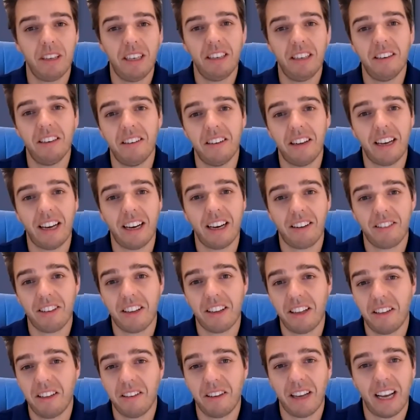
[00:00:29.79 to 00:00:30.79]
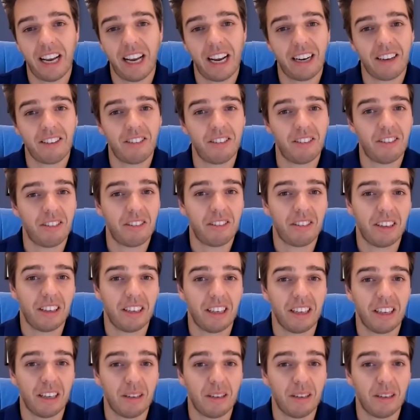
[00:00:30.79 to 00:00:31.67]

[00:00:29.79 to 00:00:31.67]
in Excel, Access,